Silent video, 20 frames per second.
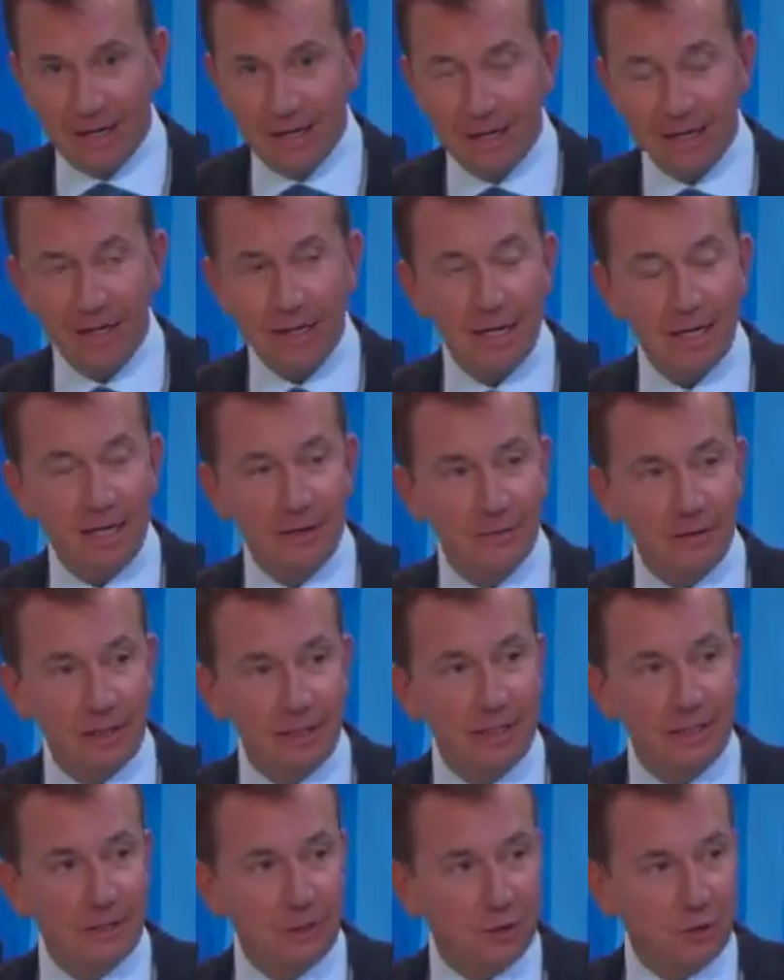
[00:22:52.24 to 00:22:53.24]
I have an
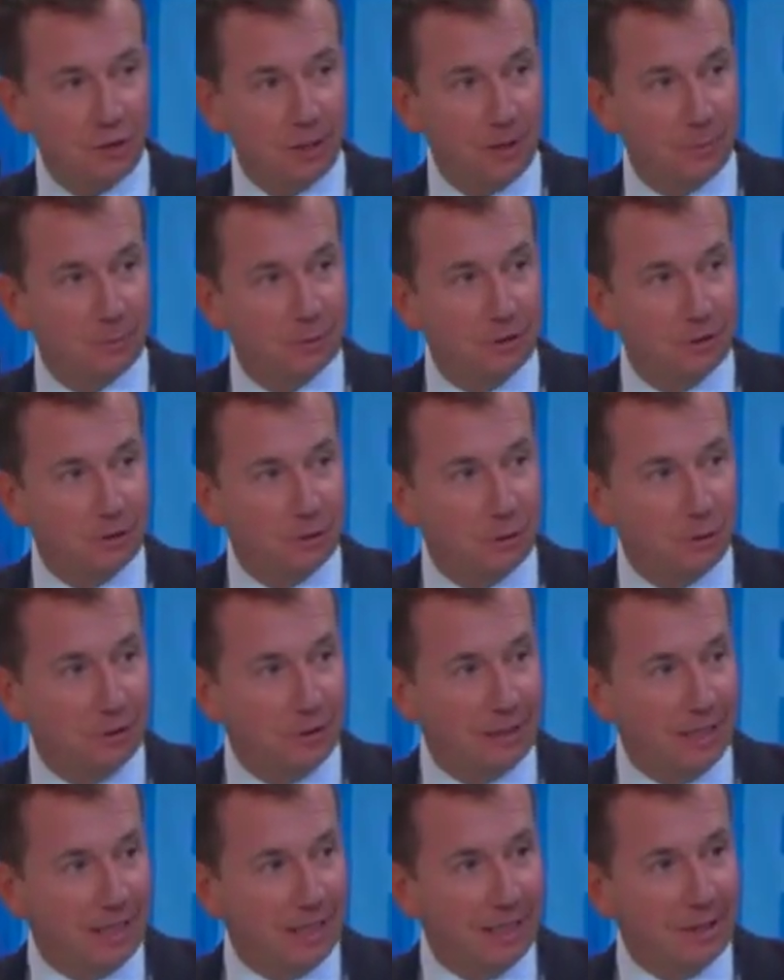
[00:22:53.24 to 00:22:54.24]
easy job to do
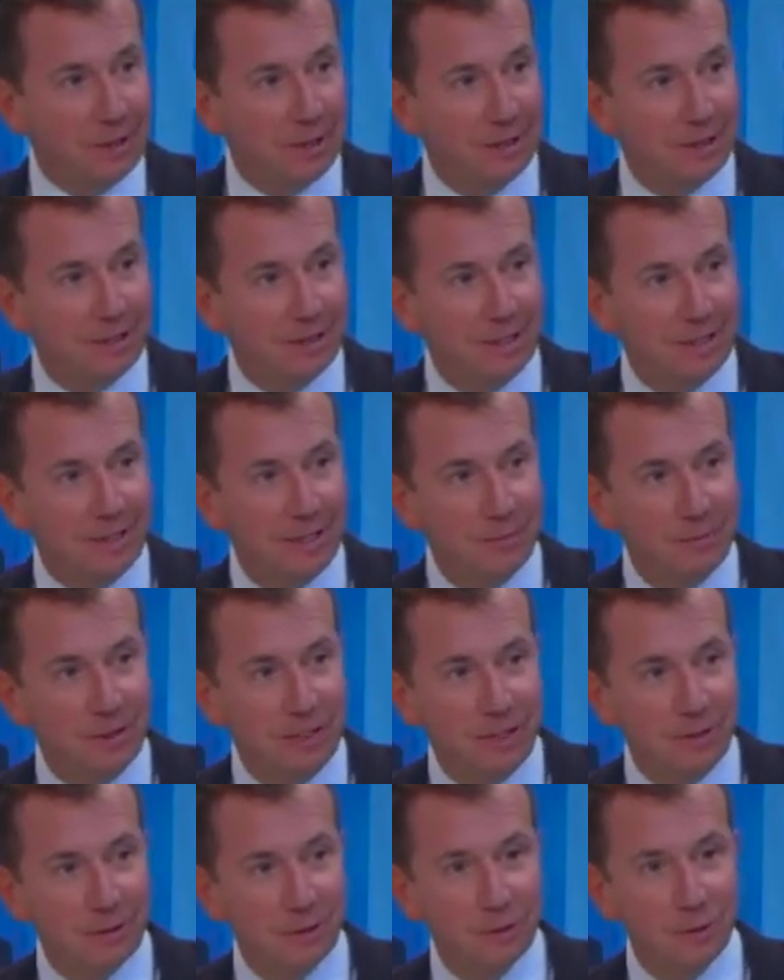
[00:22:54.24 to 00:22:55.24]
today. I'm
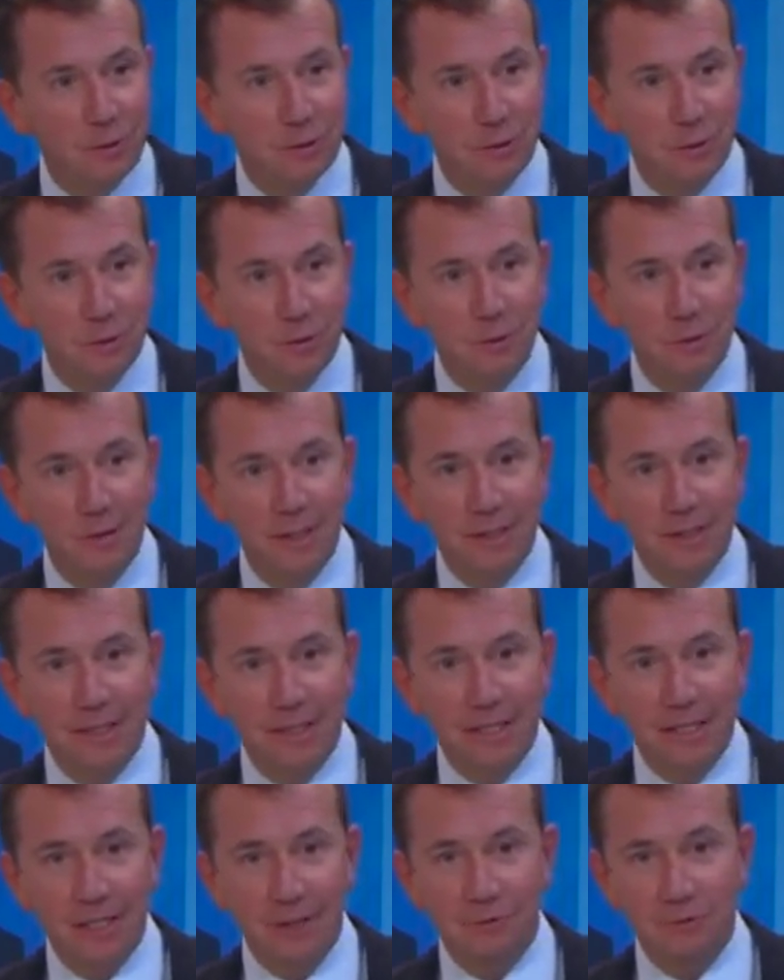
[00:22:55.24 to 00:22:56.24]
here to
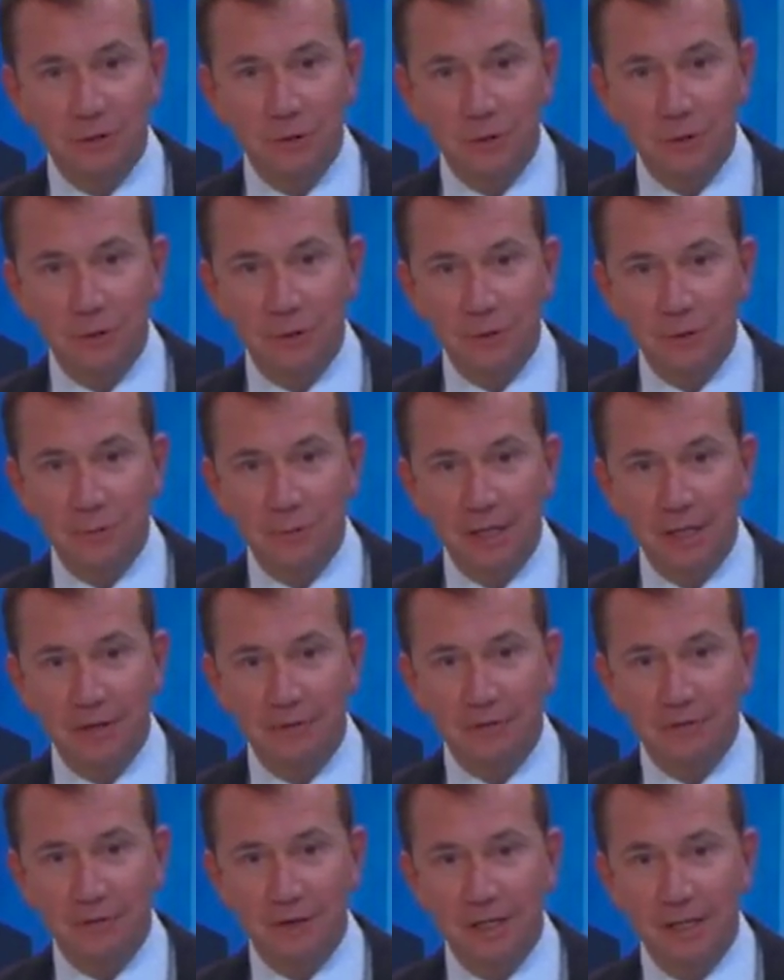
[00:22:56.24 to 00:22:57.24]
introduce my
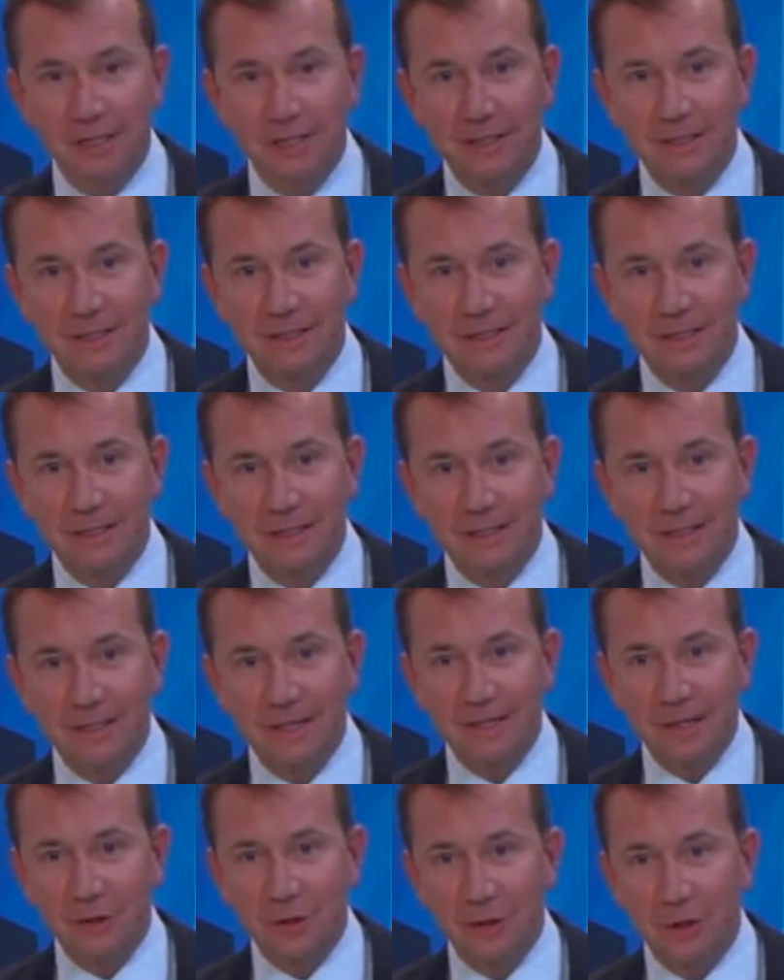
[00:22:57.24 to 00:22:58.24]
friend
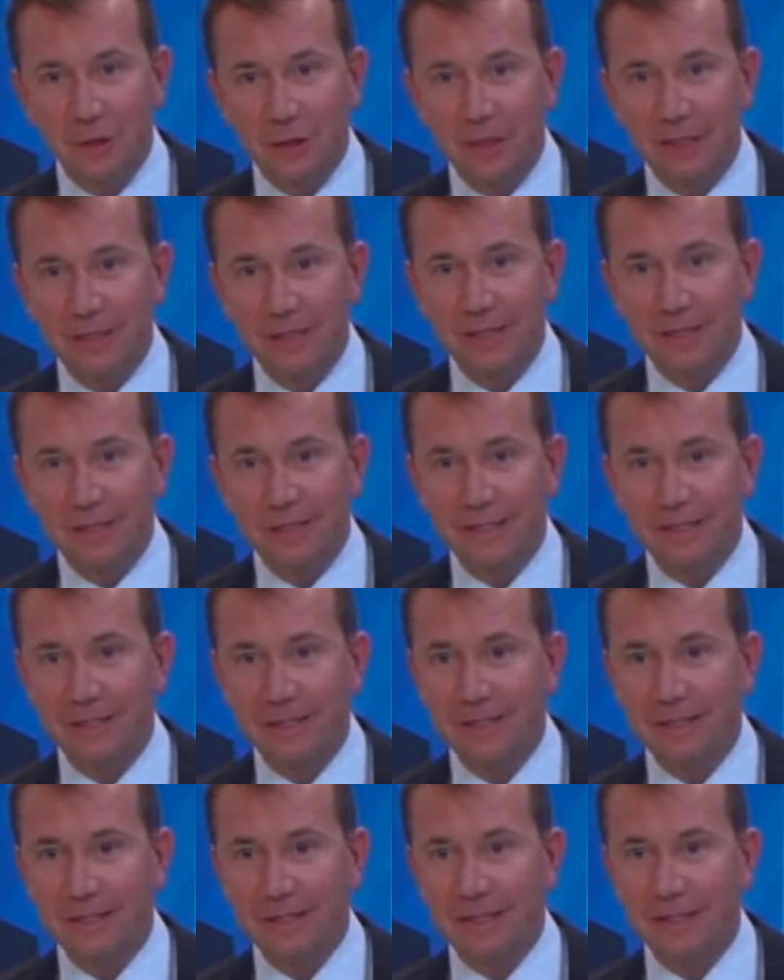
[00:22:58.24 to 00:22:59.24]
and colleague,
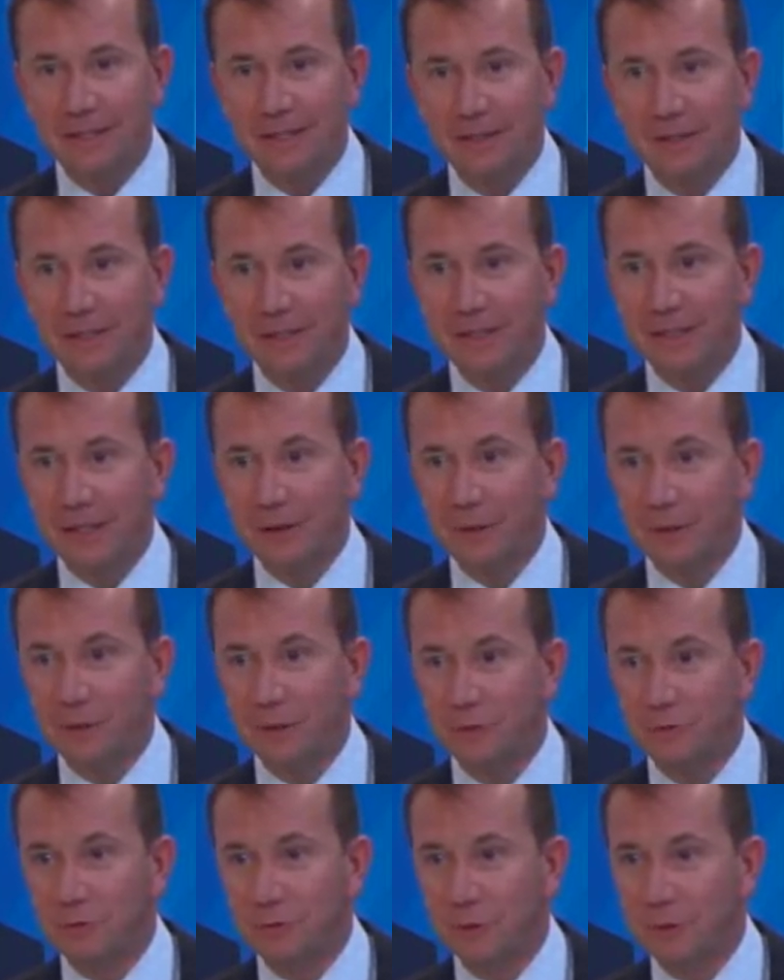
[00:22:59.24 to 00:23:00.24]
our
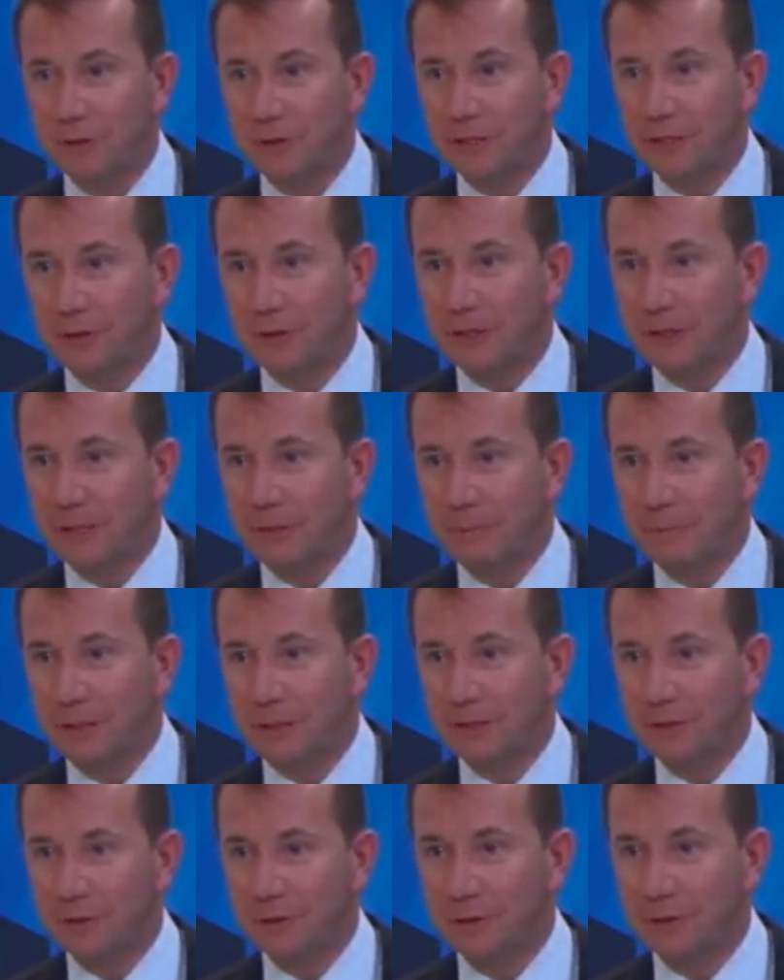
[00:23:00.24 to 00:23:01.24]
extraordinary
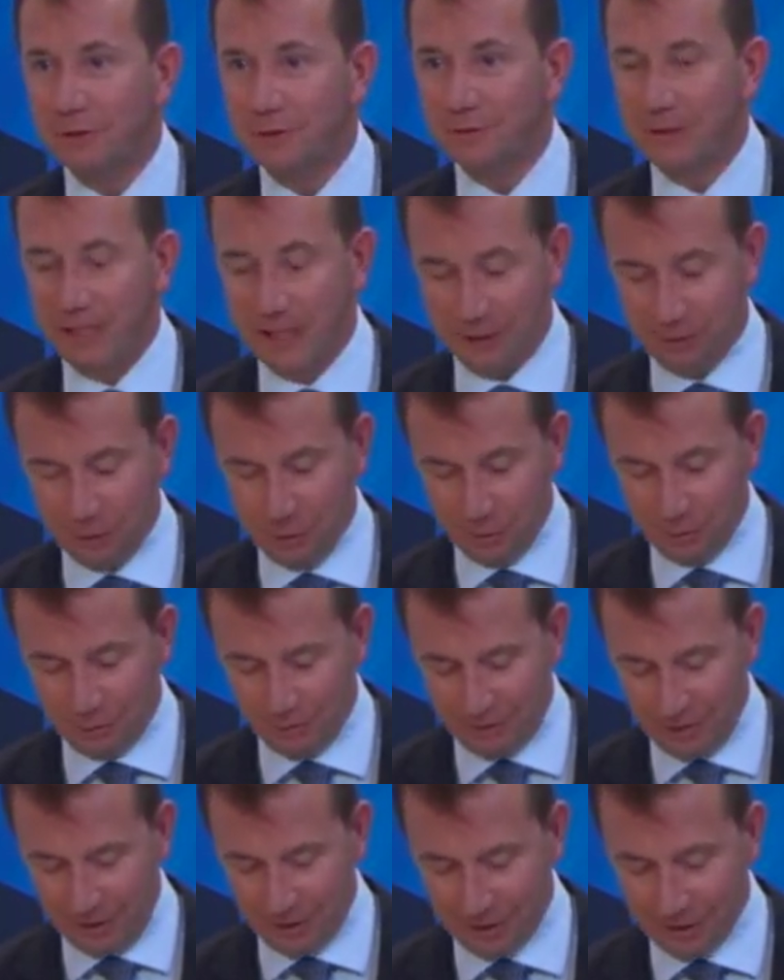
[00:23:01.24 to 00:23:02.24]
Minister of National
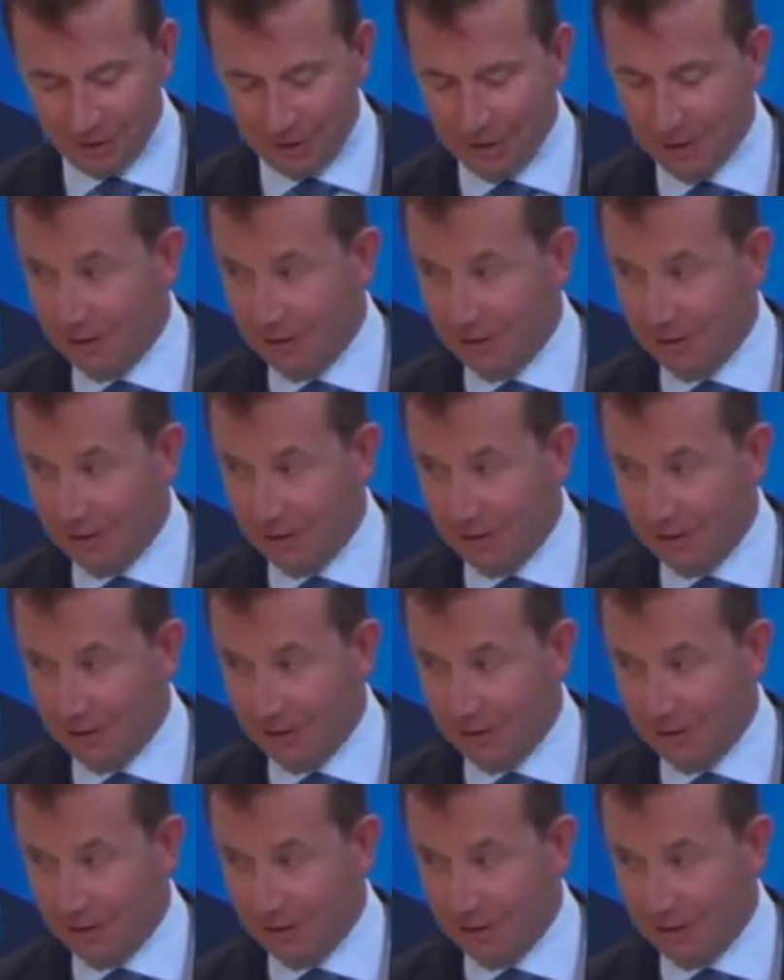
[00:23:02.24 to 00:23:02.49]
Defense,